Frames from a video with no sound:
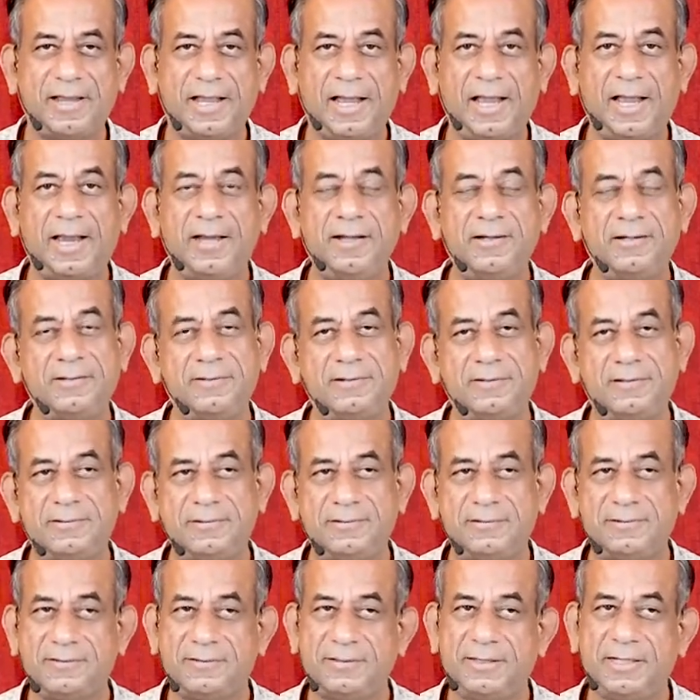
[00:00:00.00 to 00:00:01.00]
And
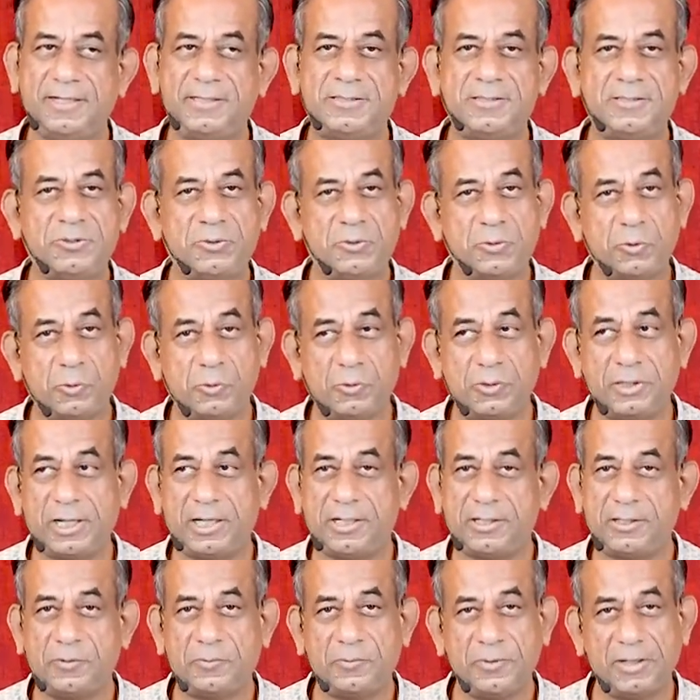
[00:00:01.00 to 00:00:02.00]
it's true
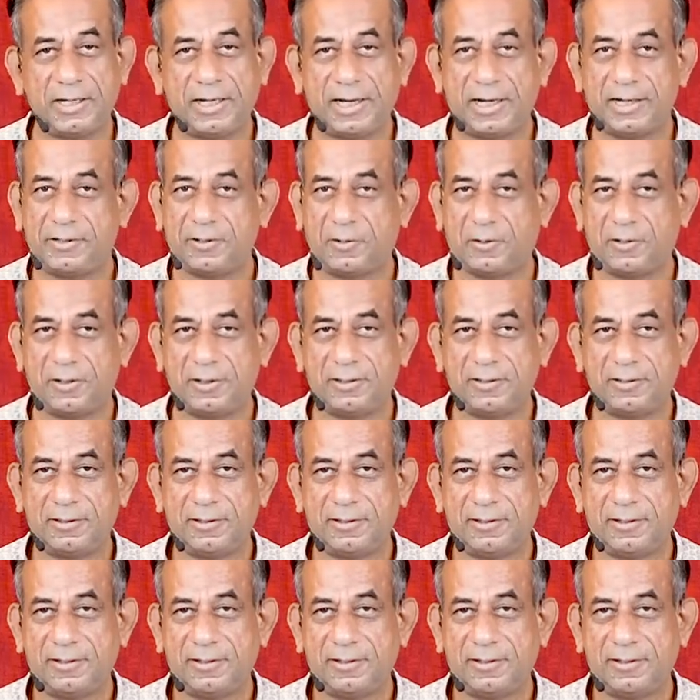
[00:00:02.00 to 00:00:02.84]
that you will get all,